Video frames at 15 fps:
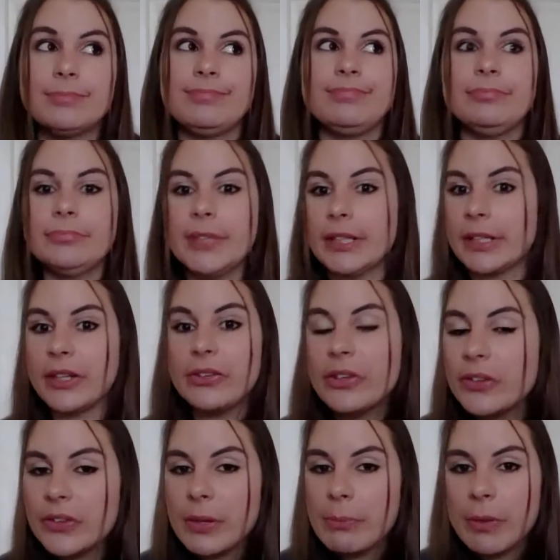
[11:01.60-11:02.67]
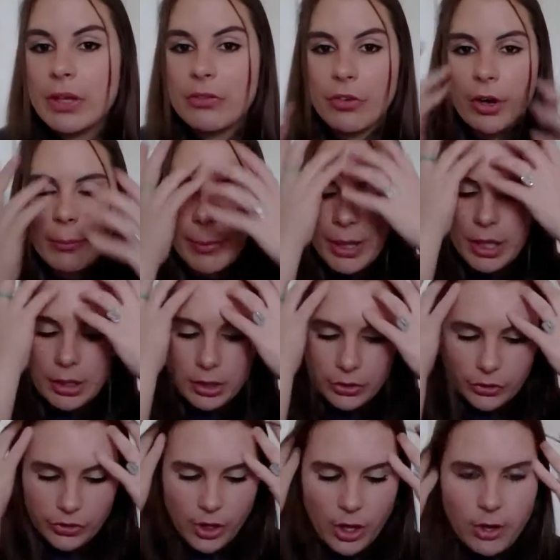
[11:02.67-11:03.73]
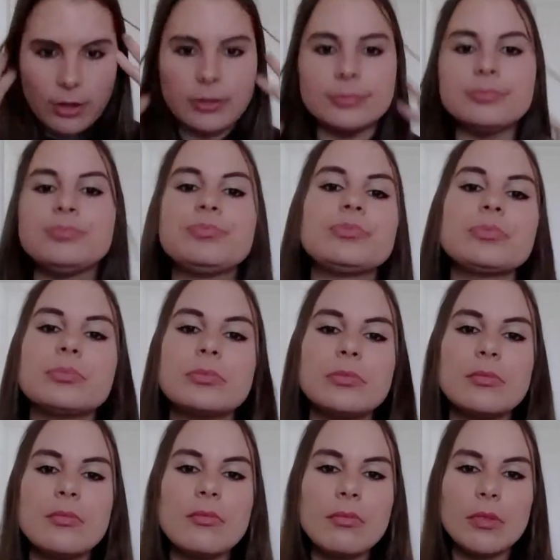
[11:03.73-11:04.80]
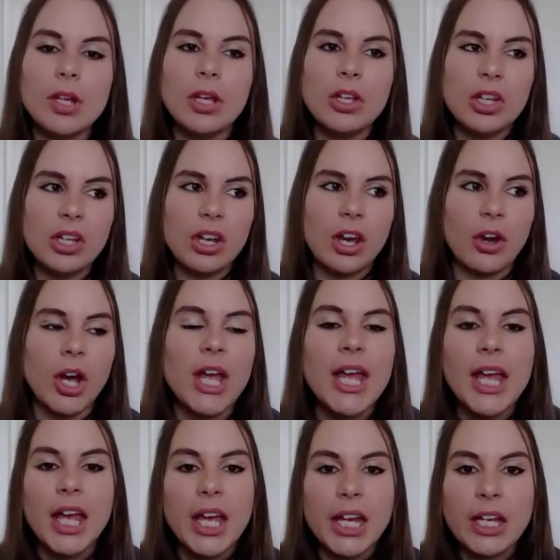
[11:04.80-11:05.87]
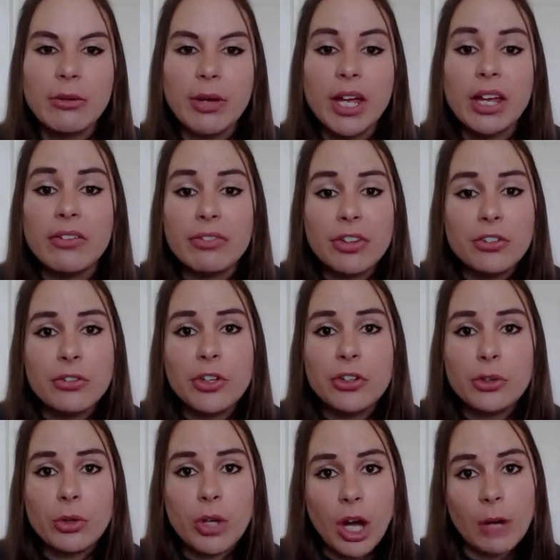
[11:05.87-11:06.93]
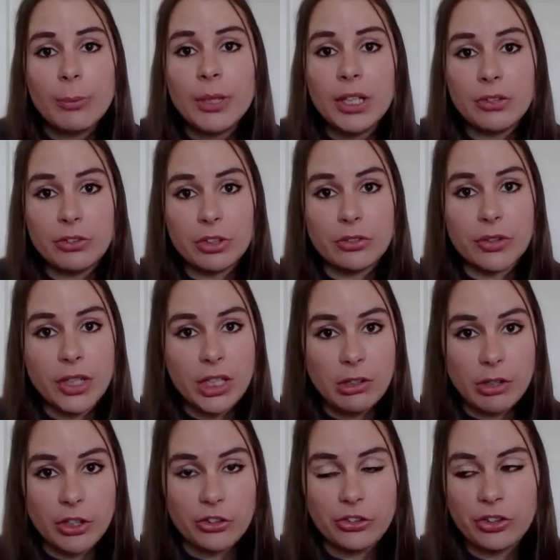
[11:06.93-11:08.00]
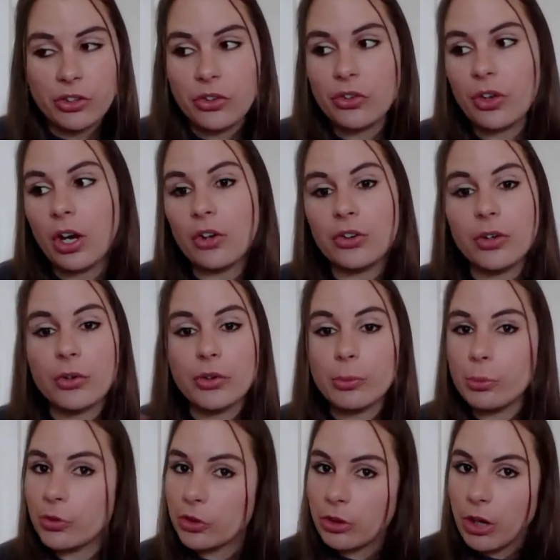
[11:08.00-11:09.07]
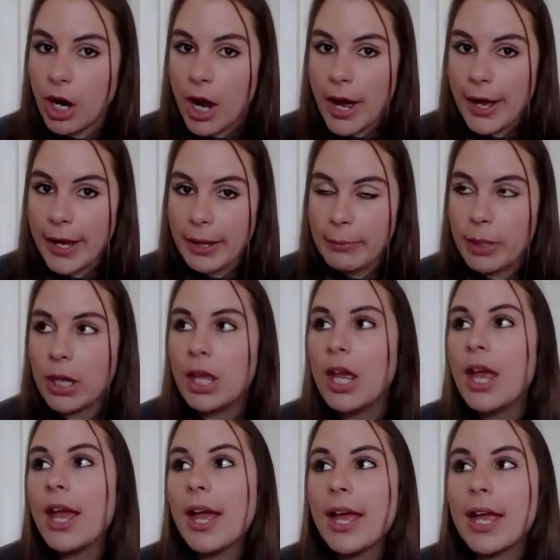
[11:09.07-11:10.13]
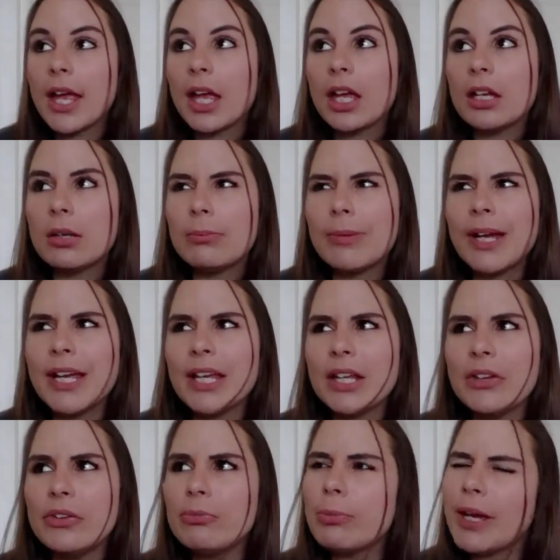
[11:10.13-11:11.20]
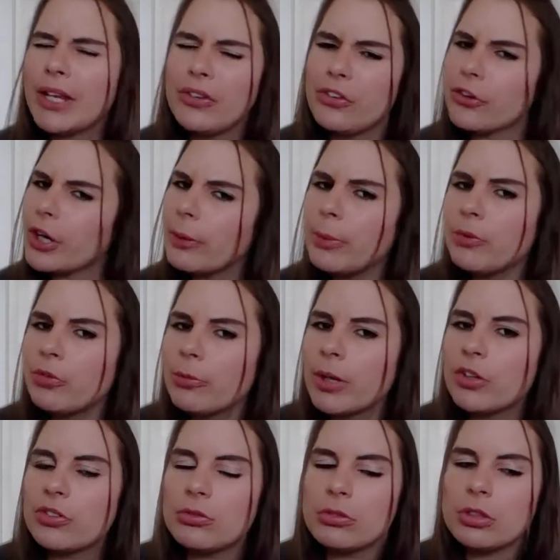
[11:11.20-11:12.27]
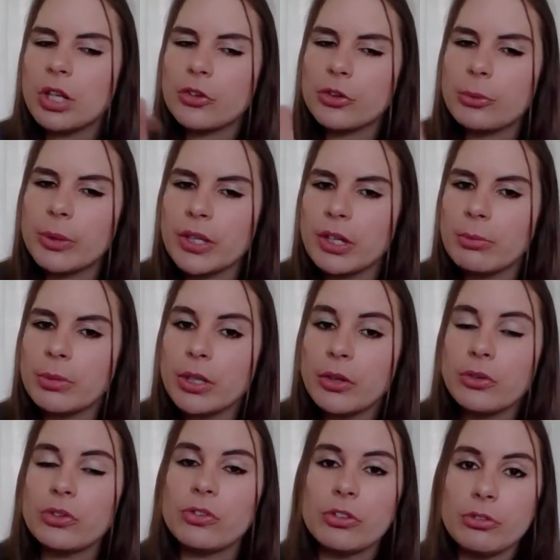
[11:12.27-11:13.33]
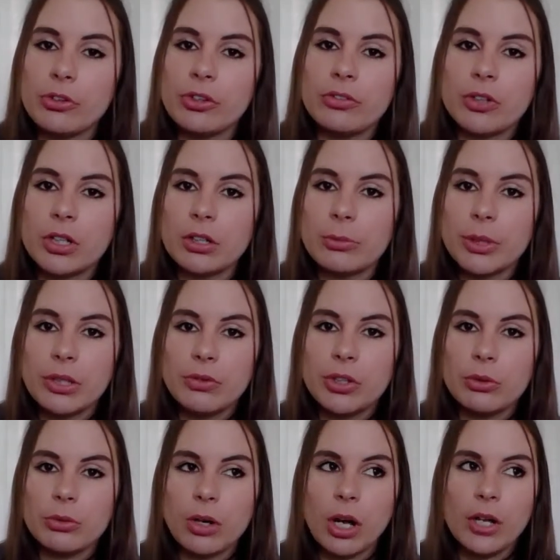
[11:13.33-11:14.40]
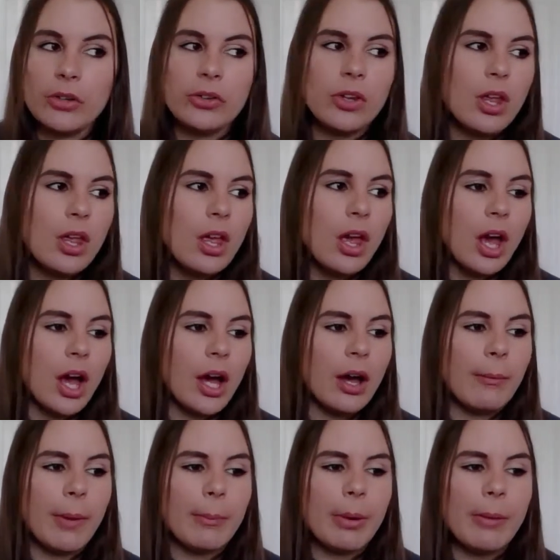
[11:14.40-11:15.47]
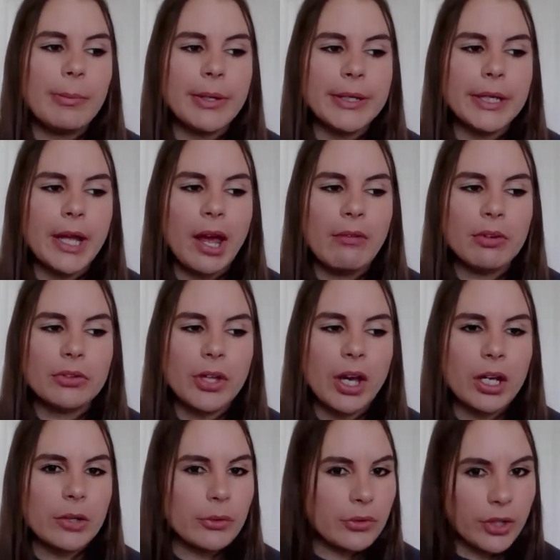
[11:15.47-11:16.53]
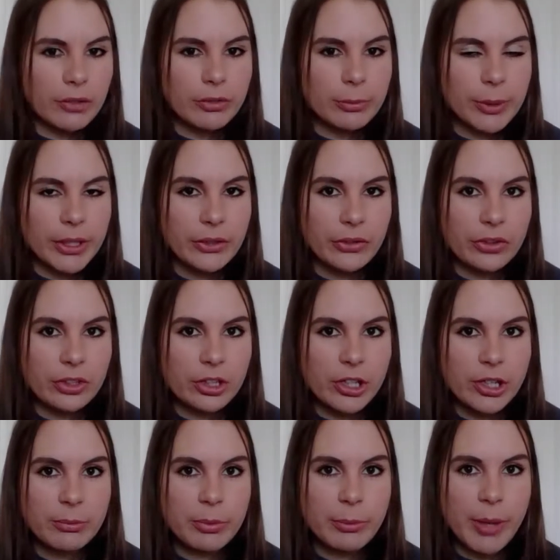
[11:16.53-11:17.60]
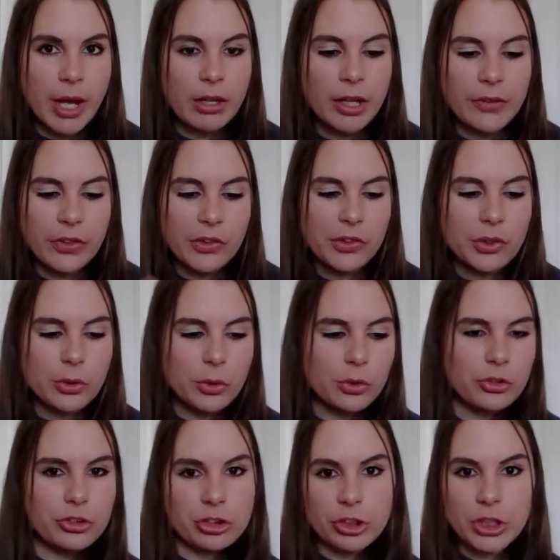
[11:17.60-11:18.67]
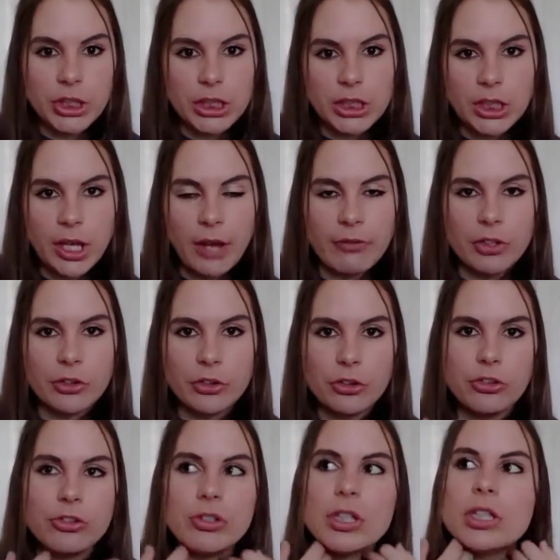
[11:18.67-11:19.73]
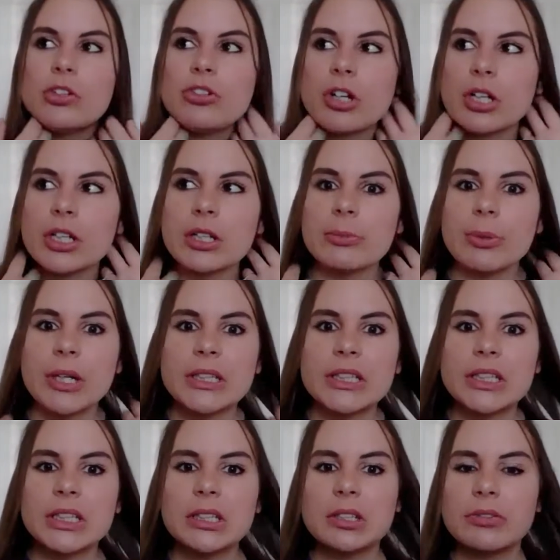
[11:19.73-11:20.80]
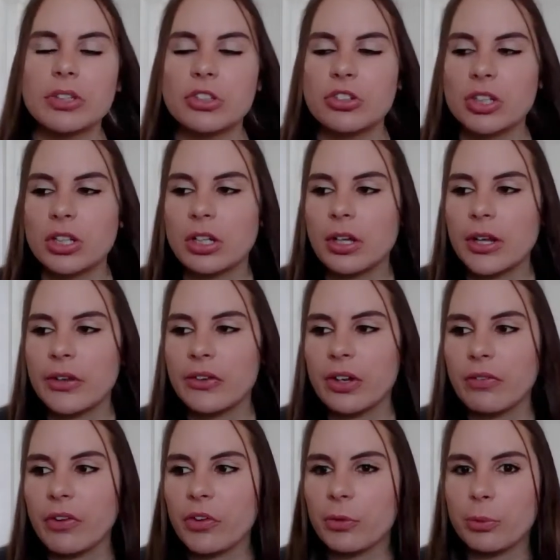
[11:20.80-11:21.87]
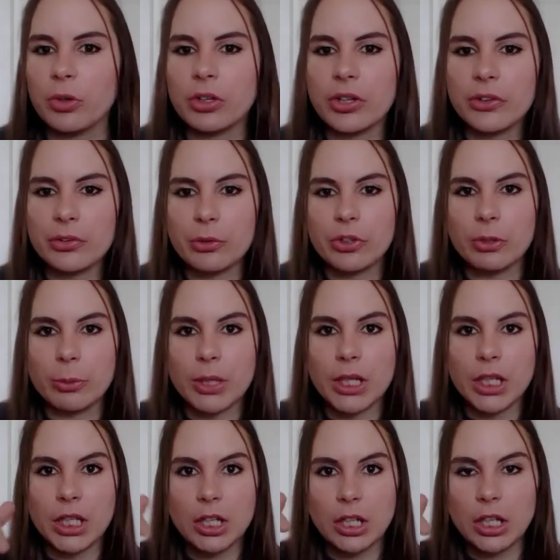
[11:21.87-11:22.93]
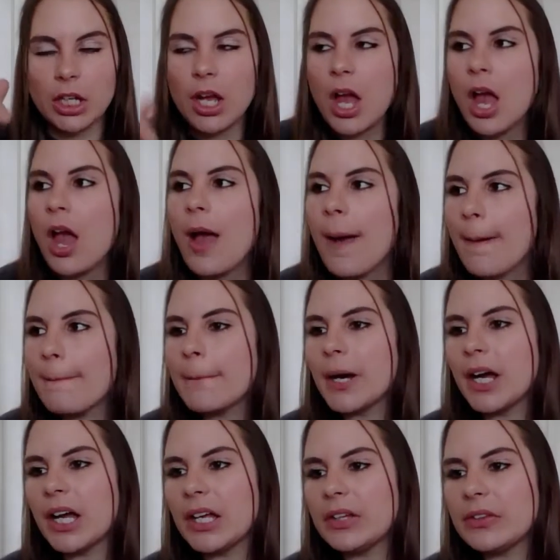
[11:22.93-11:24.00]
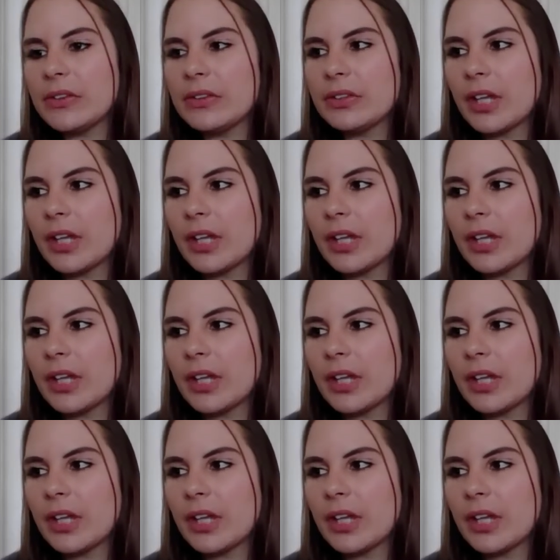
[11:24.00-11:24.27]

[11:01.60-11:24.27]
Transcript: at least it's something for a bit, so you know. Anyway, feel free to comment if you have any questions. Also subscribe, and my Instagram information will also be down below, so feel free to follow me if you want. I'm probably not going to have a ton of stuff on my Instagram about like this whole journey and having surgery and trying to get pregnant eventually and all that stuff. That's more or less going to be here. But